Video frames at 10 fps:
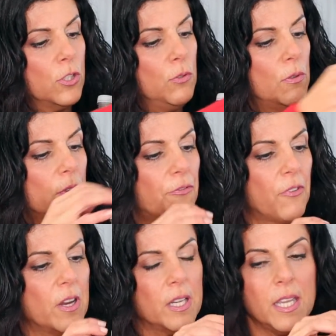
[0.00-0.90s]
two in the
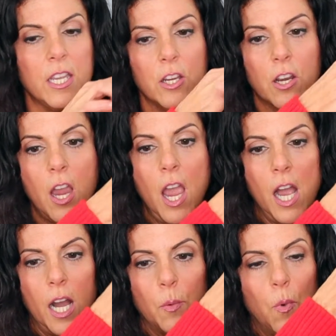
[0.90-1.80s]
front here,
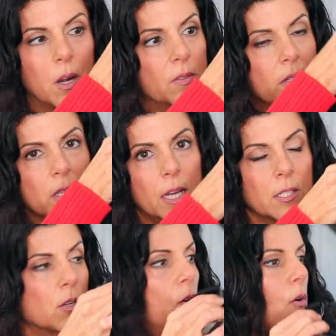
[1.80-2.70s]
one on the side
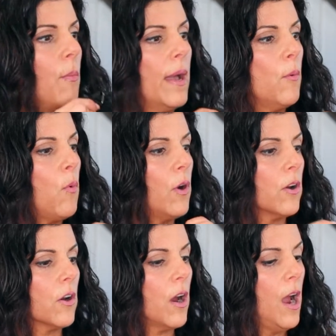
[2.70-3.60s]
to hold my
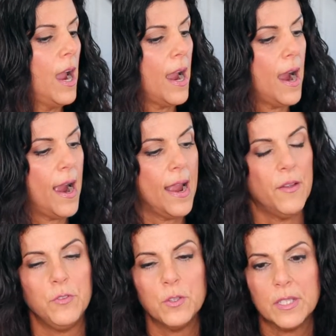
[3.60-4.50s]
water.
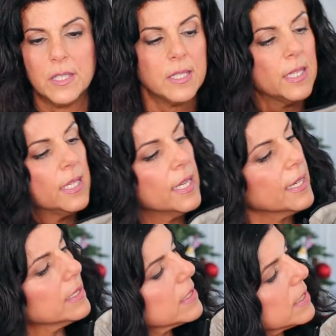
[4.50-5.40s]
If you could see the
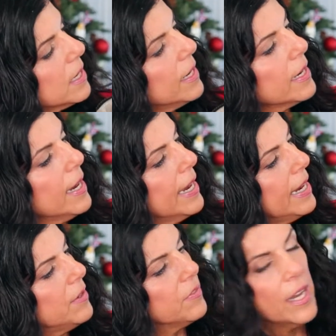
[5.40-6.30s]
inside, I
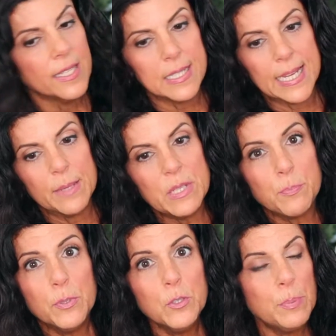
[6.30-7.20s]
have Sammy's
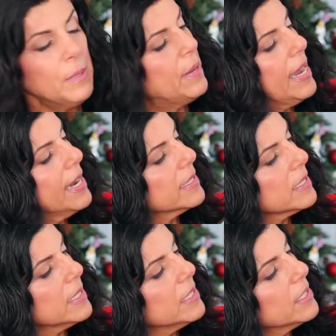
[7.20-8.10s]
poopy bags
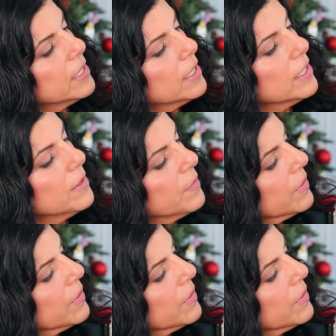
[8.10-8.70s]
here.